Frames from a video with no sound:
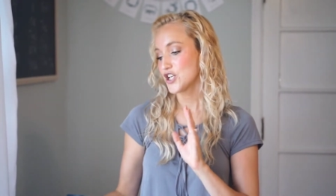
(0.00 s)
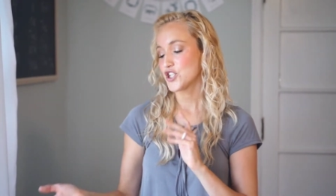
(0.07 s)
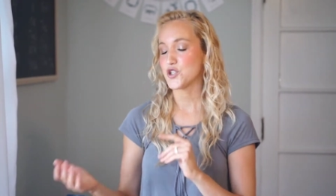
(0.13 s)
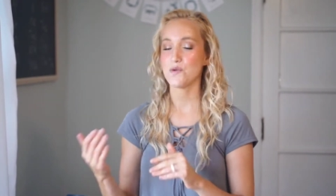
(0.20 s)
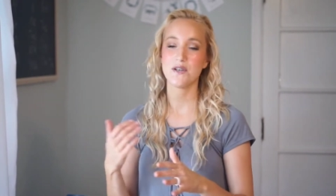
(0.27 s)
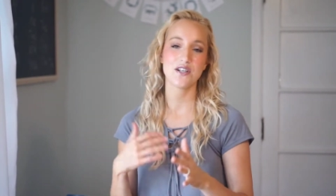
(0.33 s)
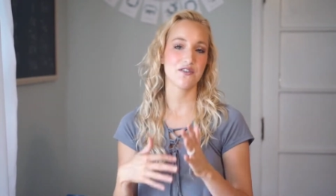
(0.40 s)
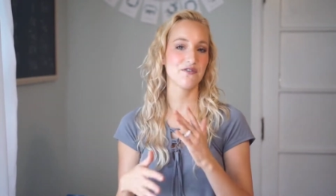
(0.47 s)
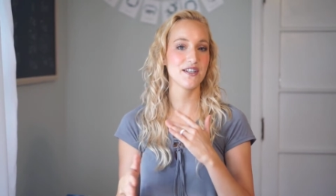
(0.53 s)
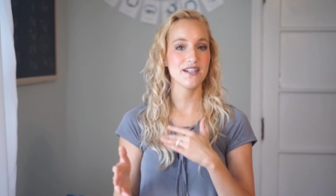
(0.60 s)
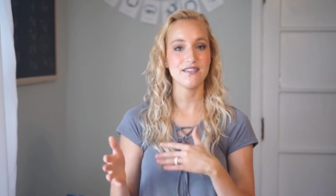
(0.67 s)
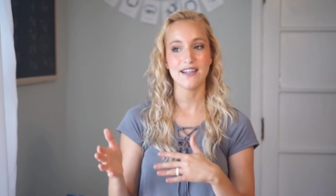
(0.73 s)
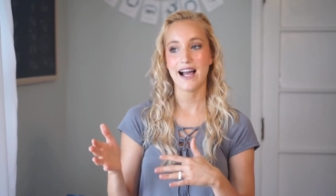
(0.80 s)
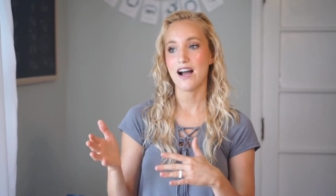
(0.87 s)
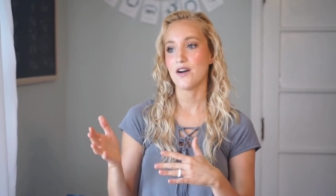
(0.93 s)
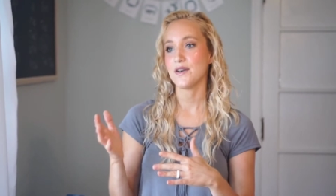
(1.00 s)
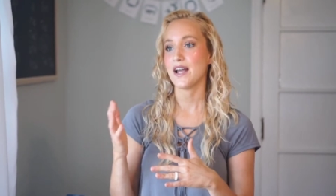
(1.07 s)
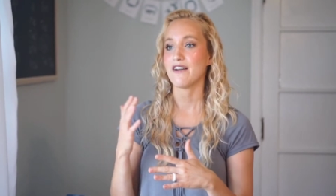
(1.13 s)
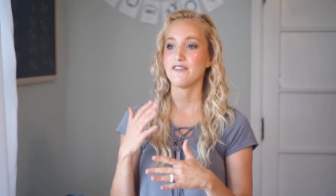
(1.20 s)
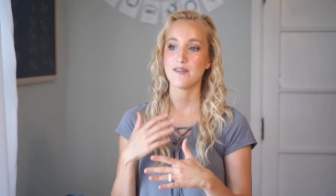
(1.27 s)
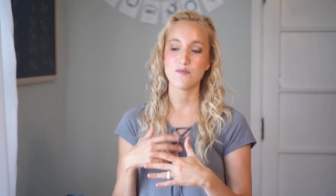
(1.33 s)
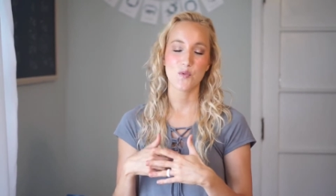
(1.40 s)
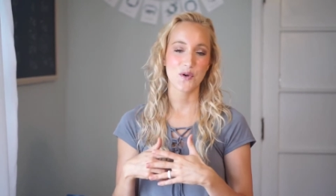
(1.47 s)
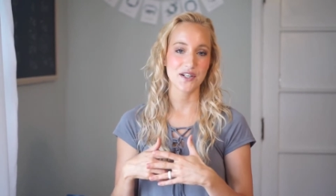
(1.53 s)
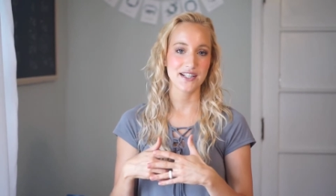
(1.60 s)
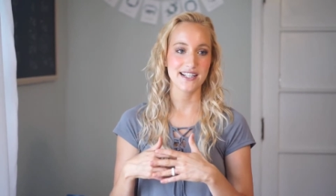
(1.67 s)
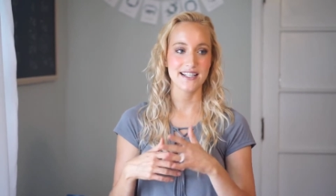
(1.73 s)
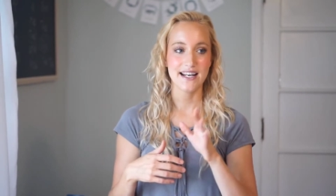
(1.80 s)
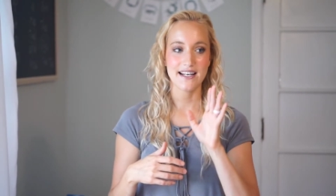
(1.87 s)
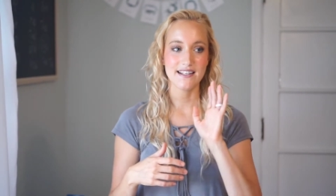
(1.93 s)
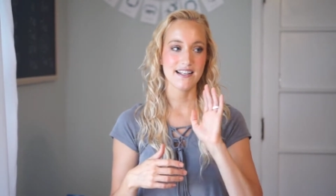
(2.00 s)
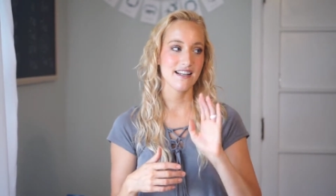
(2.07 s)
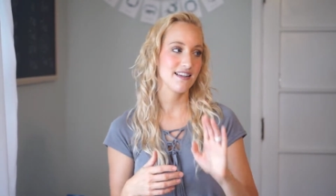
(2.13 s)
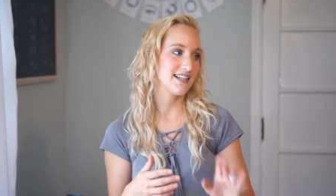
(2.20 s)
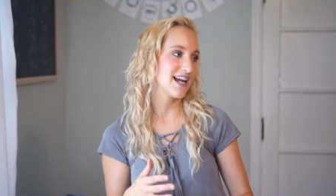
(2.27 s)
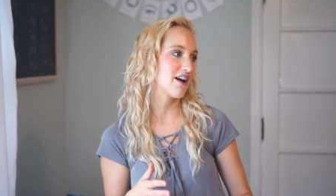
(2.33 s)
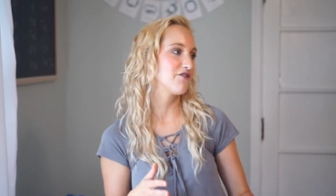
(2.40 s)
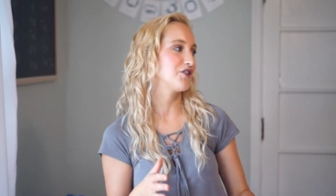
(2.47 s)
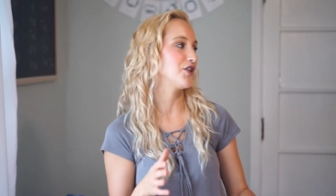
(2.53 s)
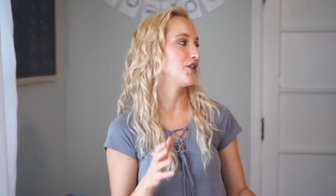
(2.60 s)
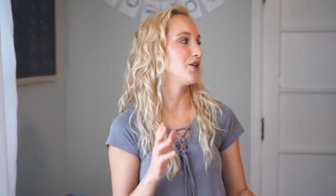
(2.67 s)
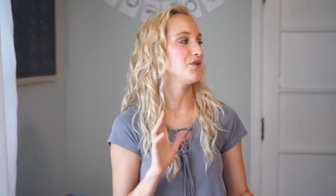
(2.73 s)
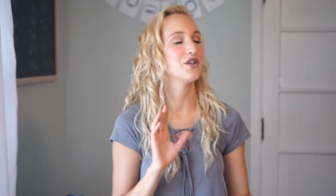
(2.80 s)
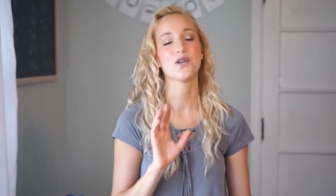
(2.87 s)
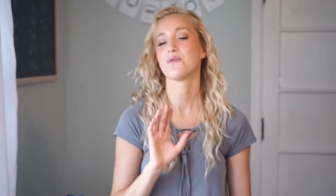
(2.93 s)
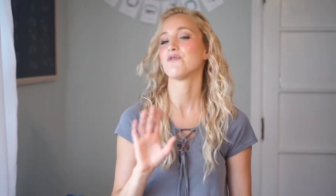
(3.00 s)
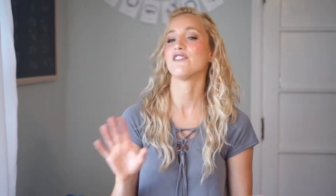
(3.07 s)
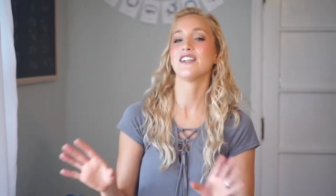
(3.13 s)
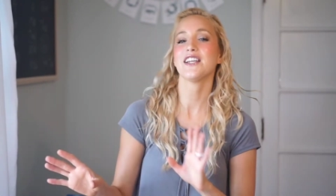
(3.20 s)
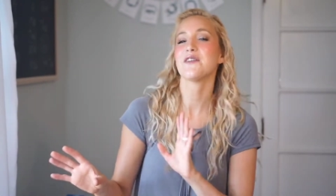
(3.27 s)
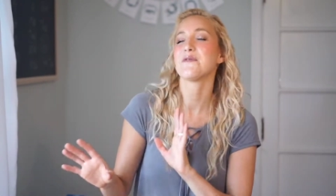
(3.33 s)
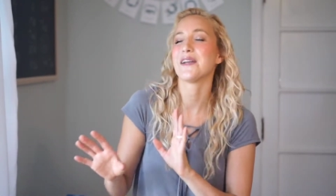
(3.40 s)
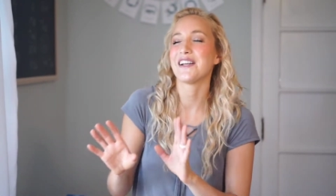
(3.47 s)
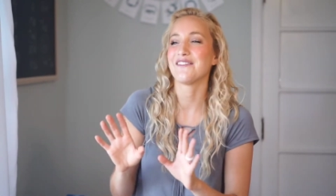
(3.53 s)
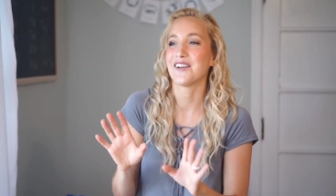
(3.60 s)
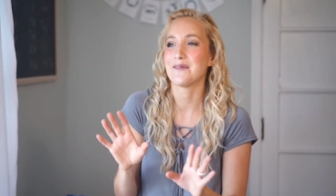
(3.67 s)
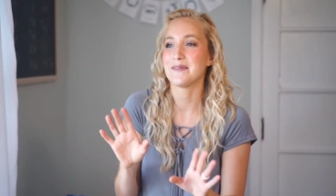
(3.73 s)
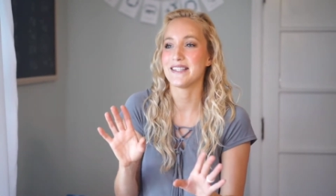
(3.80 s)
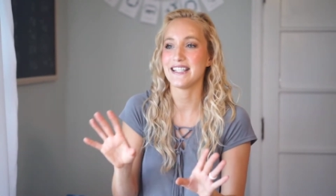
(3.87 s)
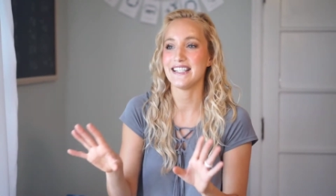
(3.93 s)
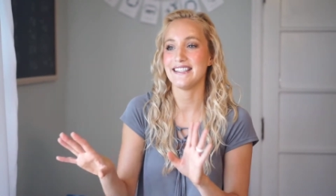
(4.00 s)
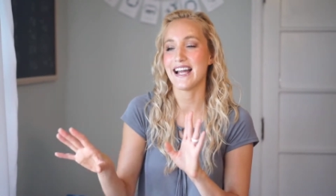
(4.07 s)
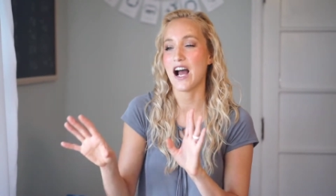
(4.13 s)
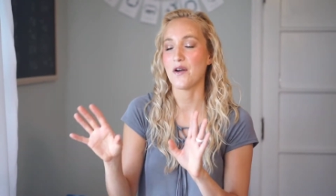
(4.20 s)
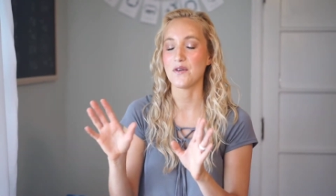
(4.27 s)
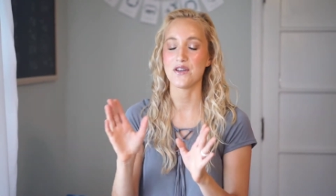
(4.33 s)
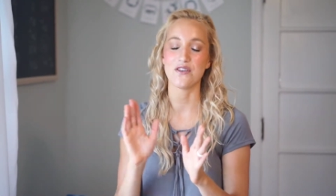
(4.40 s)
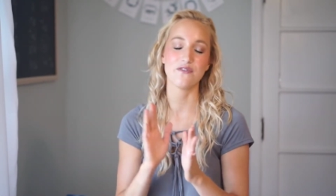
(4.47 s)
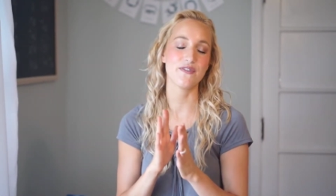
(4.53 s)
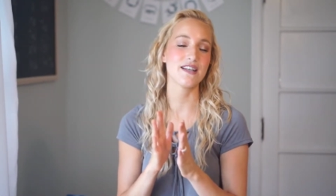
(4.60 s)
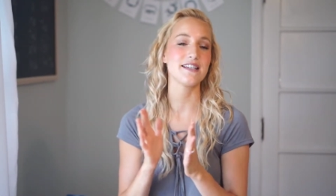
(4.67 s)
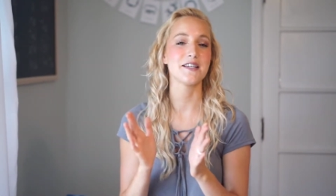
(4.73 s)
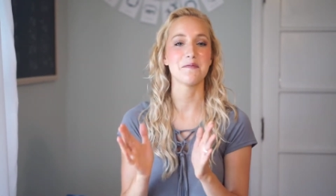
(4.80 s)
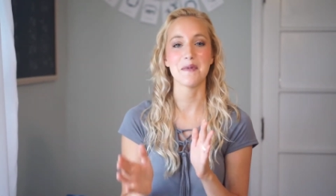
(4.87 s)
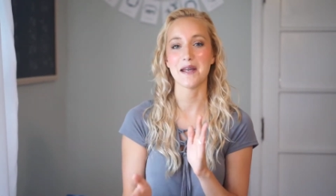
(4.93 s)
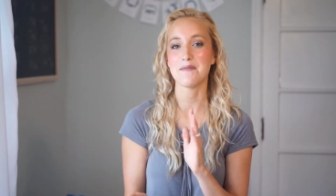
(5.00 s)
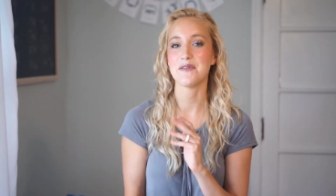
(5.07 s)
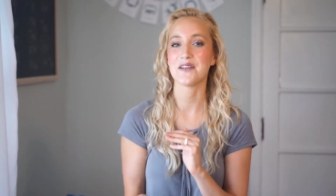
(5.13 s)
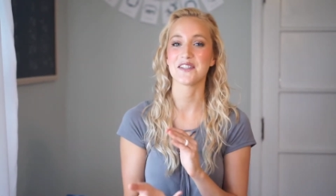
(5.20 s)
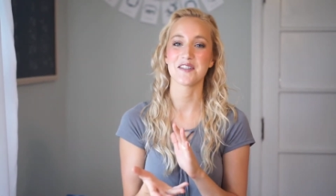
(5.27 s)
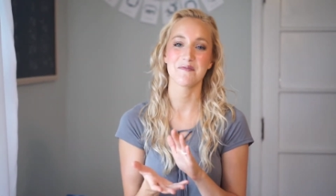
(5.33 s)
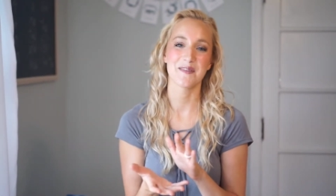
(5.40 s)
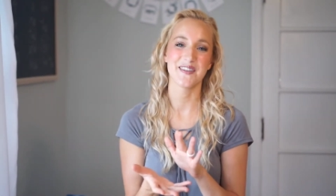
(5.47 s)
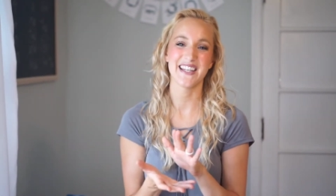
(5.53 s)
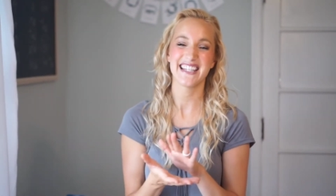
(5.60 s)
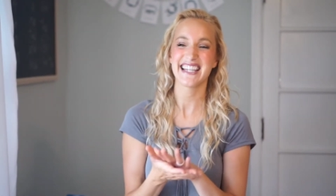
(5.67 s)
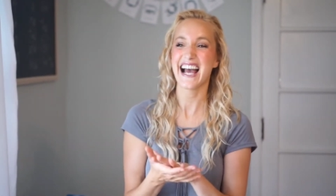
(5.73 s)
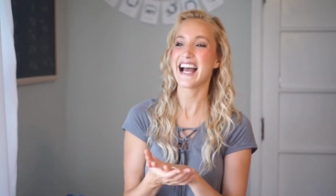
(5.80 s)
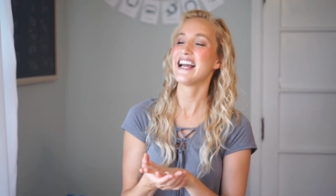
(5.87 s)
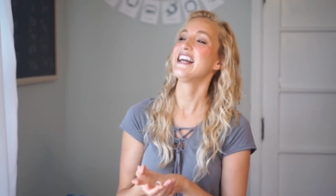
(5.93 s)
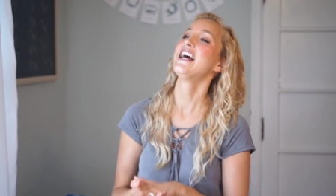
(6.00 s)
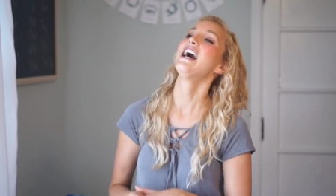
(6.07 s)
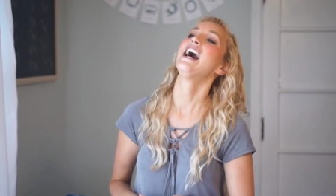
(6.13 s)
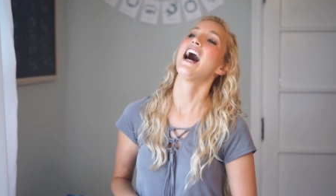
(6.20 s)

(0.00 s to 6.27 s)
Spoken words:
doing a read aloud every morning and in the afternoon, or really whenever I'm sitting down either feeding the baby or something like that,